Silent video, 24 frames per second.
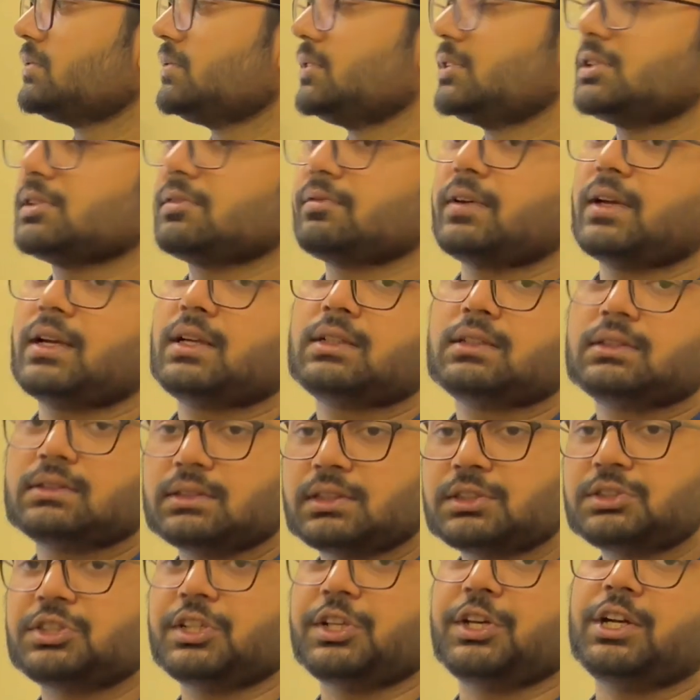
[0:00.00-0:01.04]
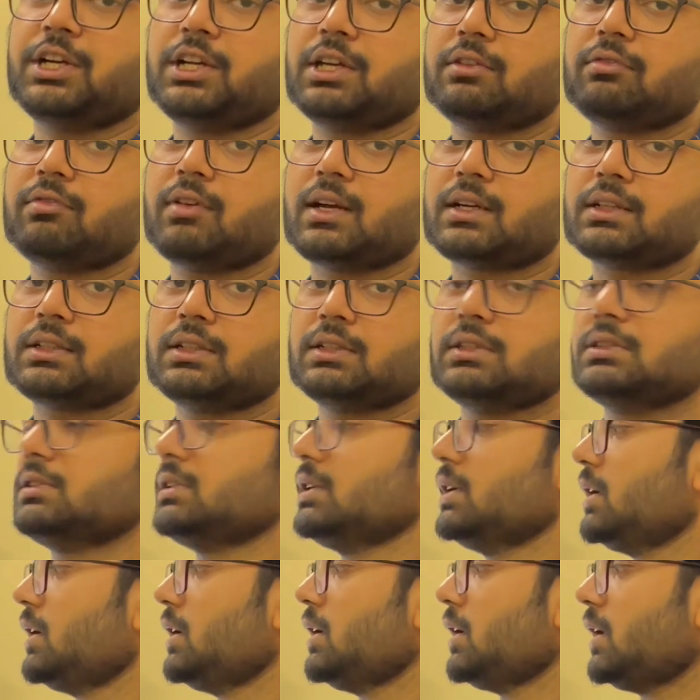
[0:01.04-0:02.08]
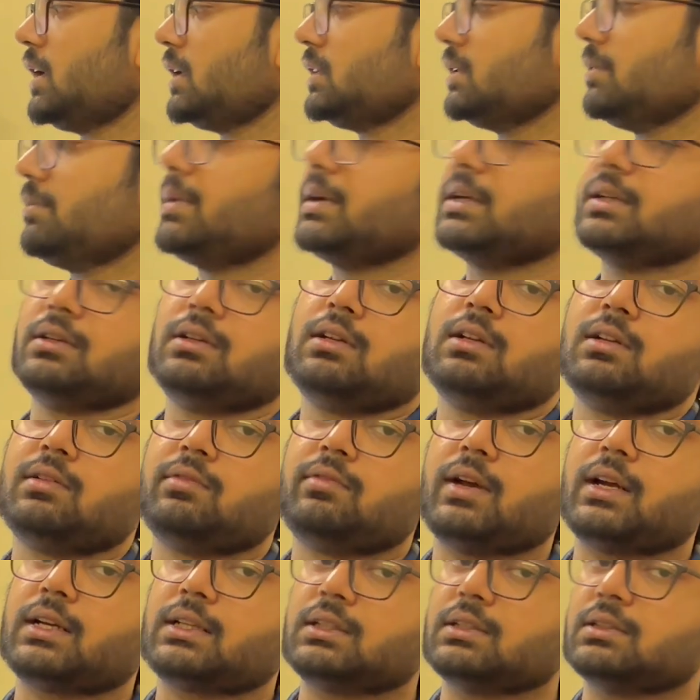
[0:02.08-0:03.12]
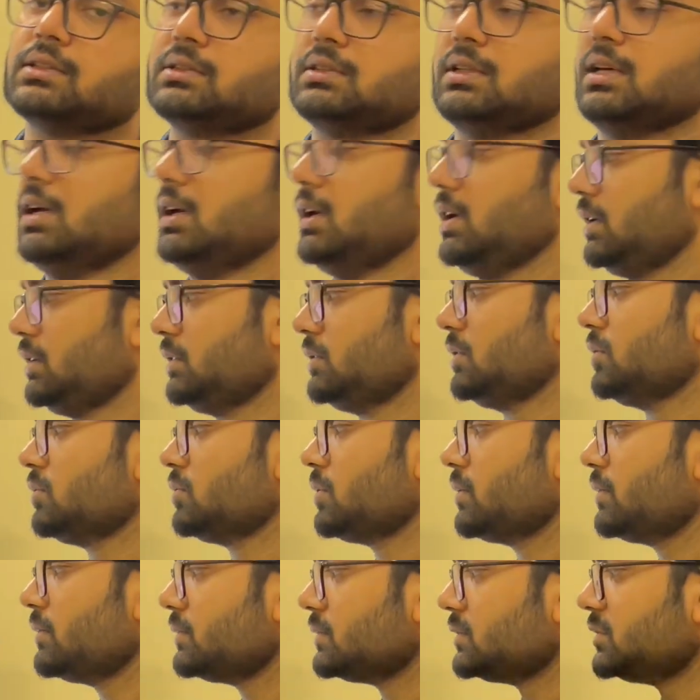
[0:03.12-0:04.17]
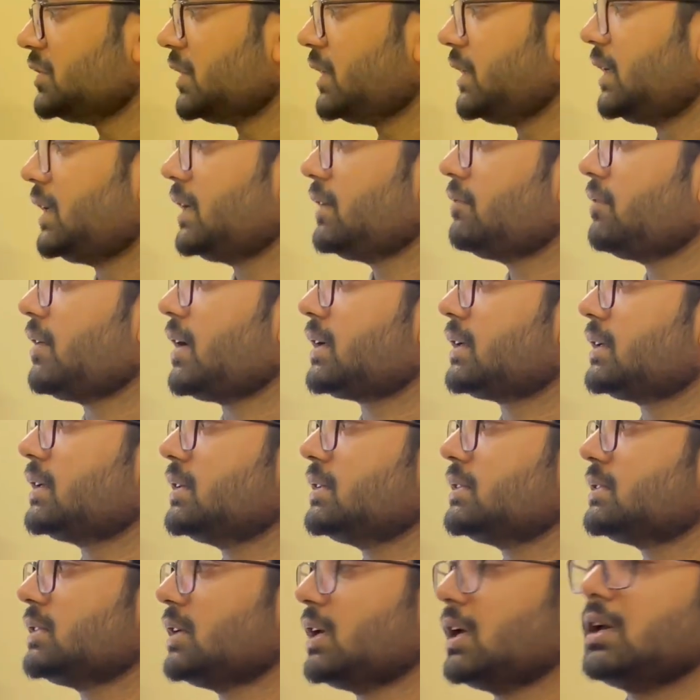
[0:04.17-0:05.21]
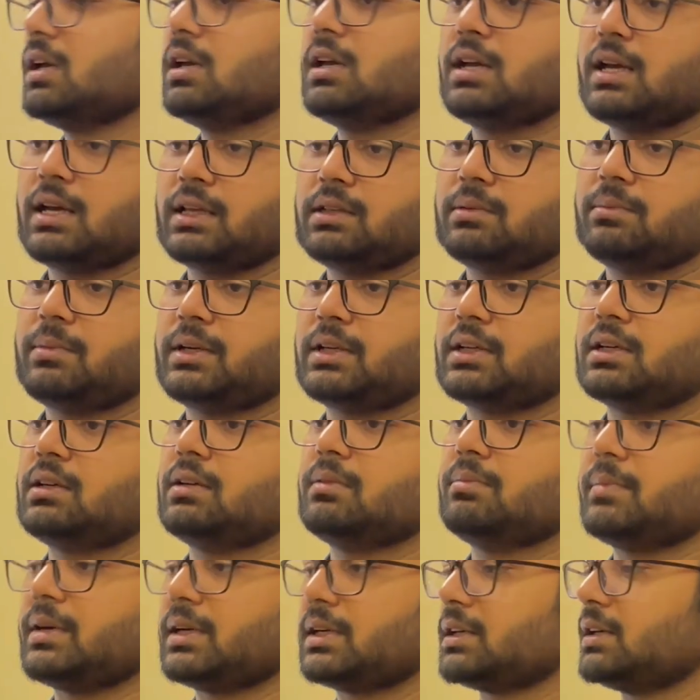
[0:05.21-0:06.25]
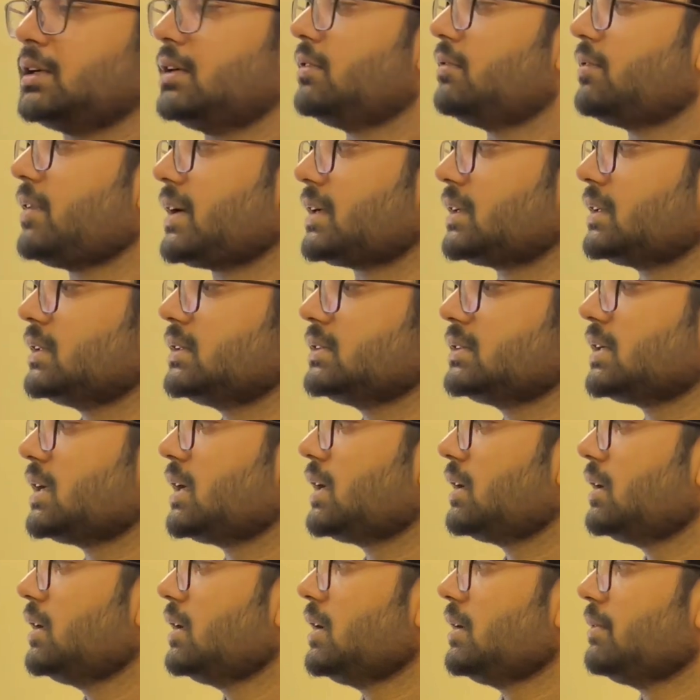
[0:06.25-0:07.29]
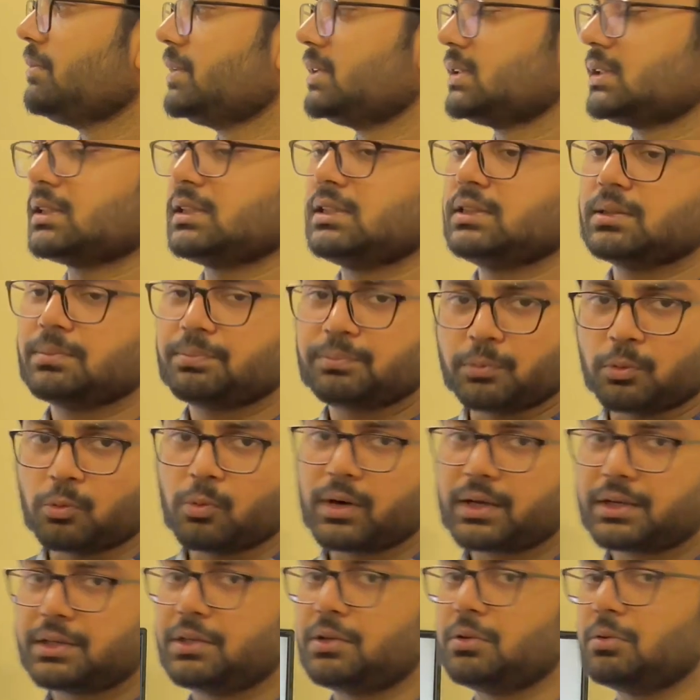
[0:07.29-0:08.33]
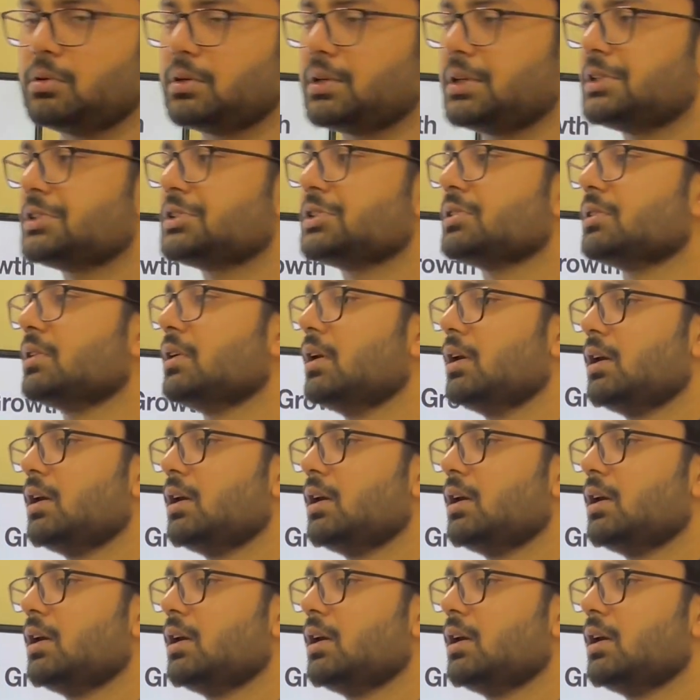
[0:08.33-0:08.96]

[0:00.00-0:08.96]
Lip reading: which affect the genetic factors and the maternal factors? Now, the genetic factors and the maternal factors are basically the poor nutrition.